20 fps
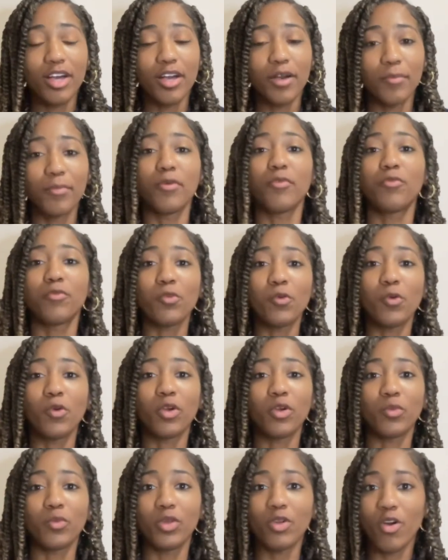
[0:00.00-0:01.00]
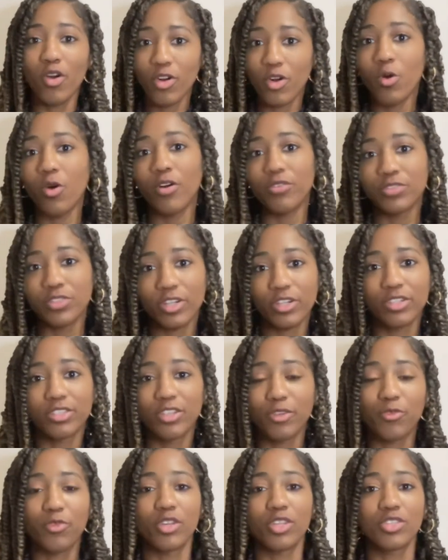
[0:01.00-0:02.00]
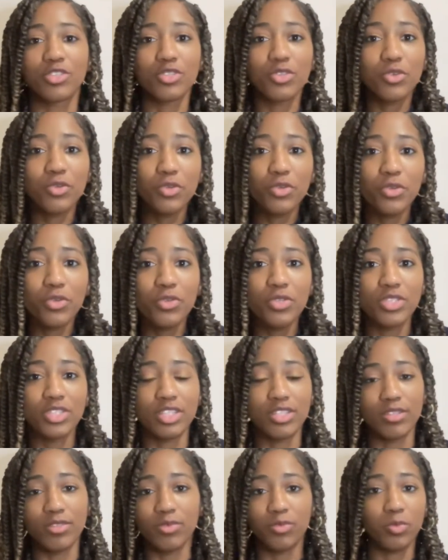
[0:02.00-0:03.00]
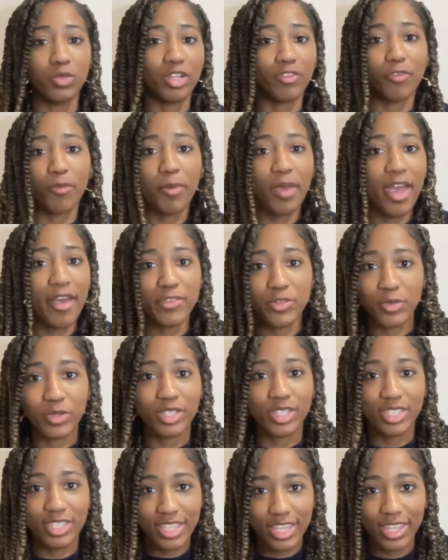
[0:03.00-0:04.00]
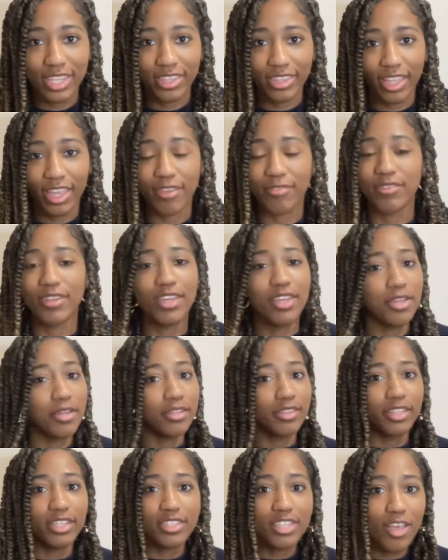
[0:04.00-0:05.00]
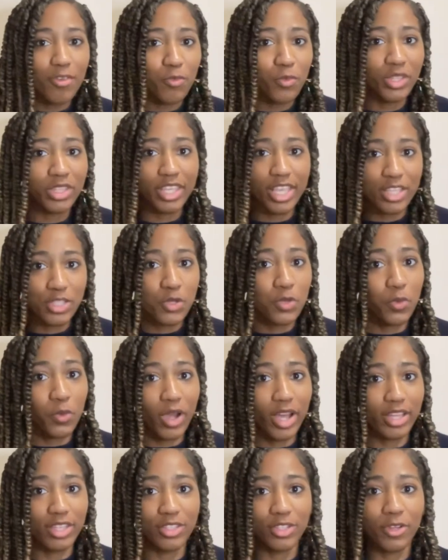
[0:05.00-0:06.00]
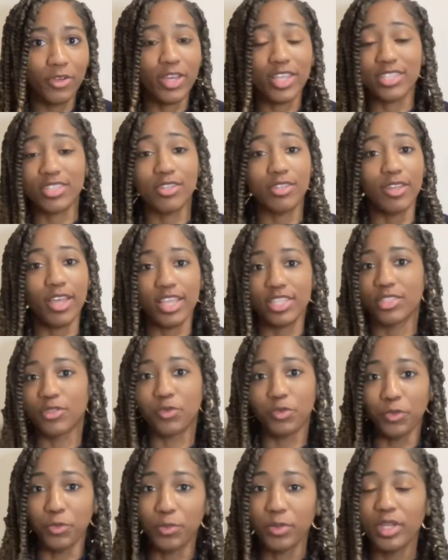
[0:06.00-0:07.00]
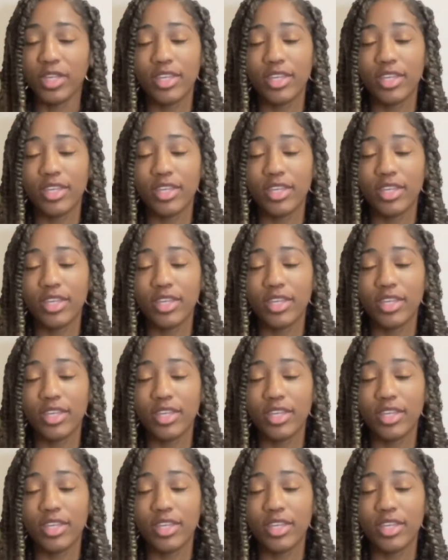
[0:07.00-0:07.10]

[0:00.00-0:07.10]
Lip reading: before we all go off to our different schools and whatever paths we're gonna take in life. Let's have one last hurrah, as a group.